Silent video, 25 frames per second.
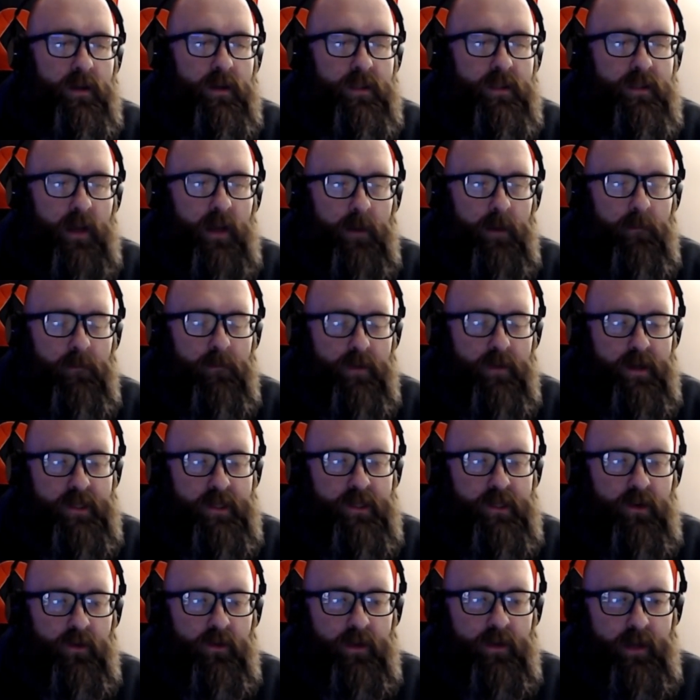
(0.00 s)
on
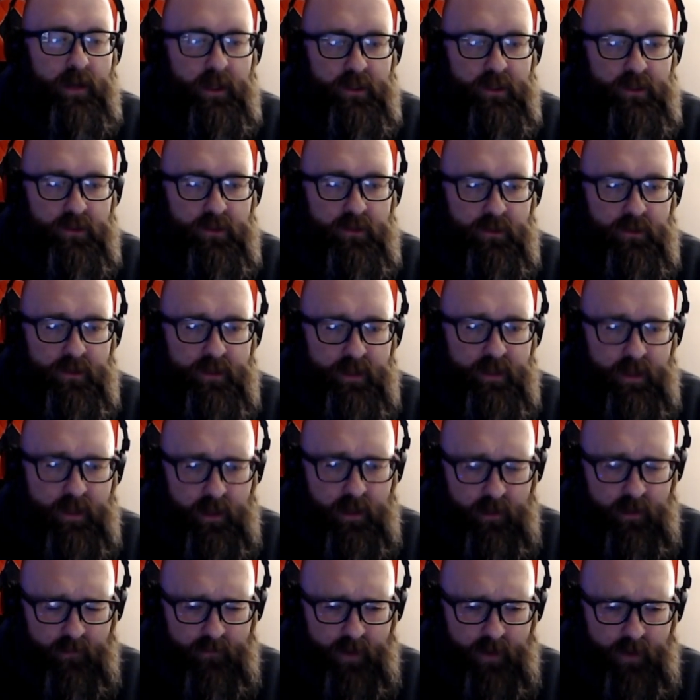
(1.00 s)
breach credentials,
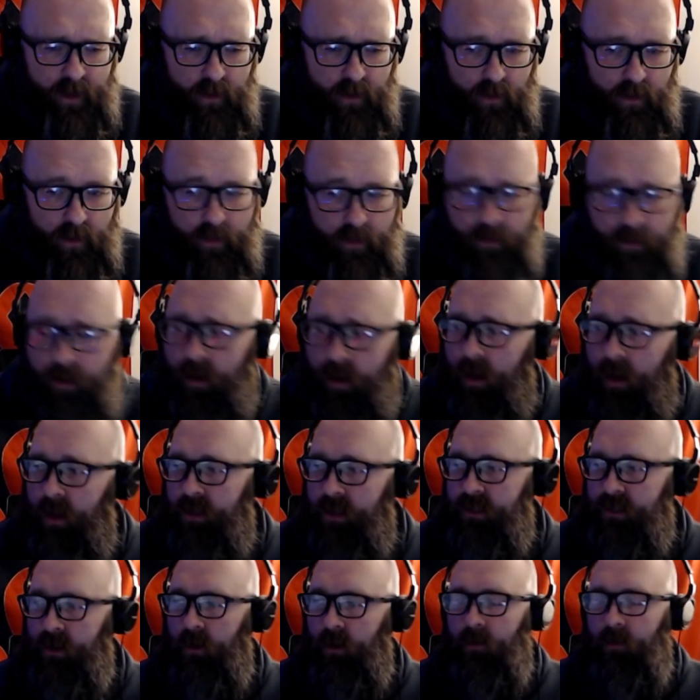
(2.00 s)
if at all?
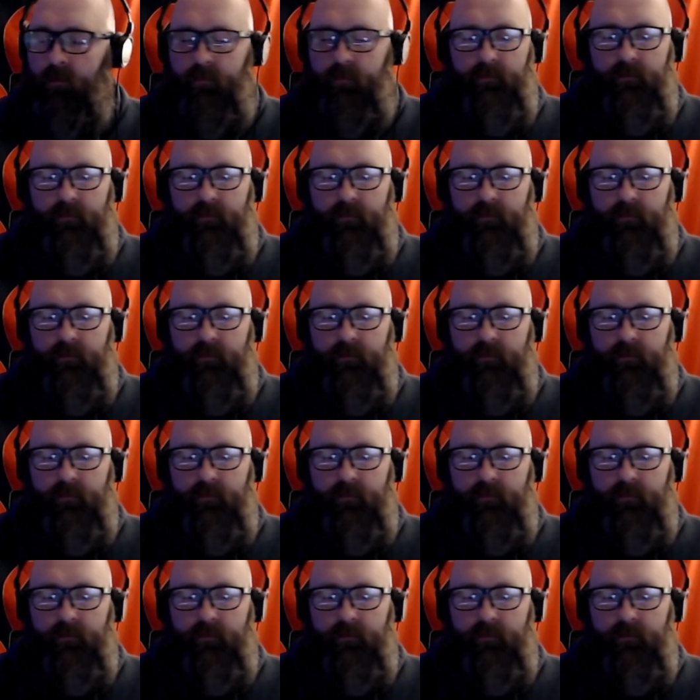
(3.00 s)
So,